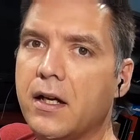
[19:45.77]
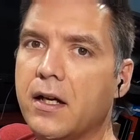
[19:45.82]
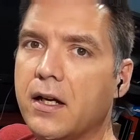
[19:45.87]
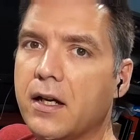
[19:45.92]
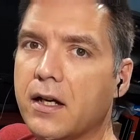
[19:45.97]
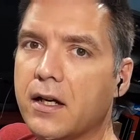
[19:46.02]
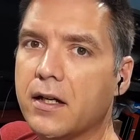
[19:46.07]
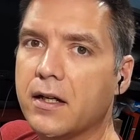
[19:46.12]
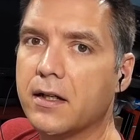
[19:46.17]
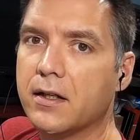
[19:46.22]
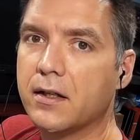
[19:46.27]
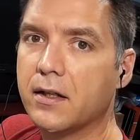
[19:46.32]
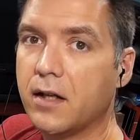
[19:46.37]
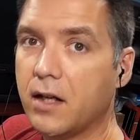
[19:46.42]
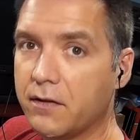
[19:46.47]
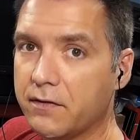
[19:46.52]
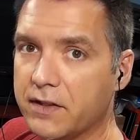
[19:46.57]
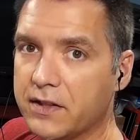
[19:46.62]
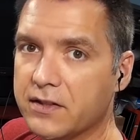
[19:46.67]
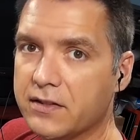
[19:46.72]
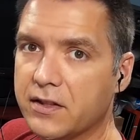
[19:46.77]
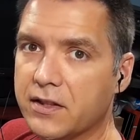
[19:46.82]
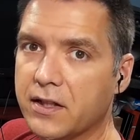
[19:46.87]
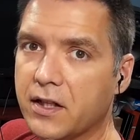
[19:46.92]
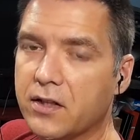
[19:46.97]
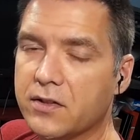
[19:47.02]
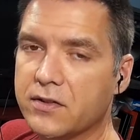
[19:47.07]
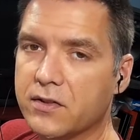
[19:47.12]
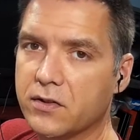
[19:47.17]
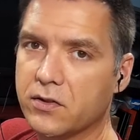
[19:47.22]
Obviously
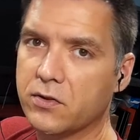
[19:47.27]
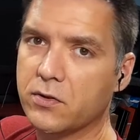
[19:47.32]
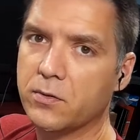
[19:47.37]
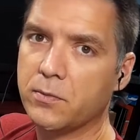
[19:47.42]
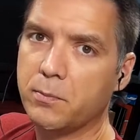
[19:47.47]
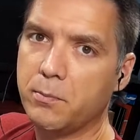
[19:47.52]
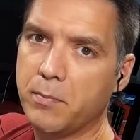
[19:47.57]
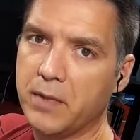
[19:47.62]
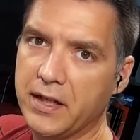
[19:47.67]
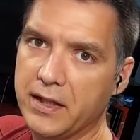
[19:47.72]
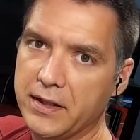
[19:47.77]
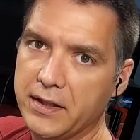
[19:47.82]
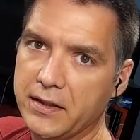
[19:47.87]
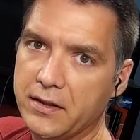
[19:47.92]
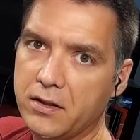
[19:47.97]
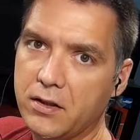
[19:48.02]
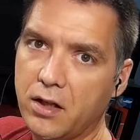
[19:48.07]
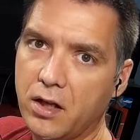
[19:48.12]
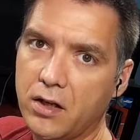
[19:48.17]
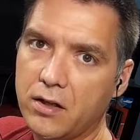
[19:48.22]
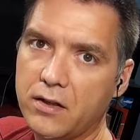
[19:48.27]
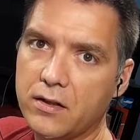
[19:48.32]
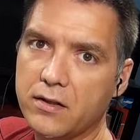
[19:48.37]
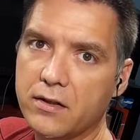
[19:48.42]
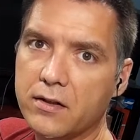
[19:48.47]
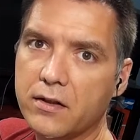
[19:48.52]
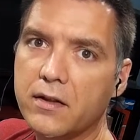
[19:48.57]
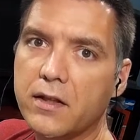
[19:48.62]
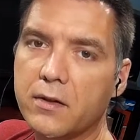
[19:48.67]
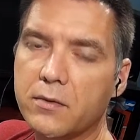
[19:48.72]
also MIDI clock
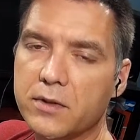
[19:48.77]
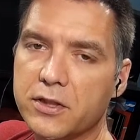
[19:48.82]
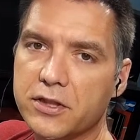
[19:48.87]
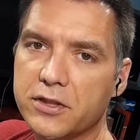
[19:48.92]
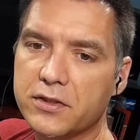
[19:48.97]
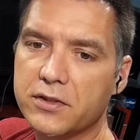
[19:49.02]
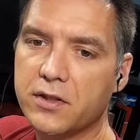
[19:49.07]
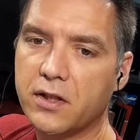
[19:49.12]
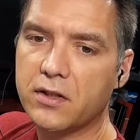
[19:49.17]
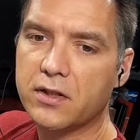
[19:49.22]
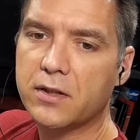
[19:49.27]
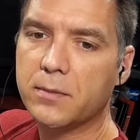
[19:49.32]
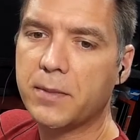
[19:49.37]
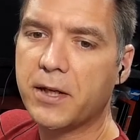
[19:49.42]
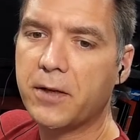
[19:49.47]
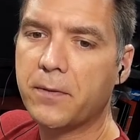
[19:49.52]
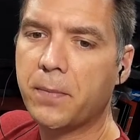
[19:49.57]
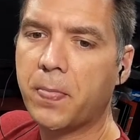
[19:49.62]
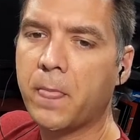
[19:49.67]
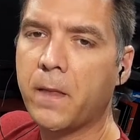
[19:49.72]
that we just talked about.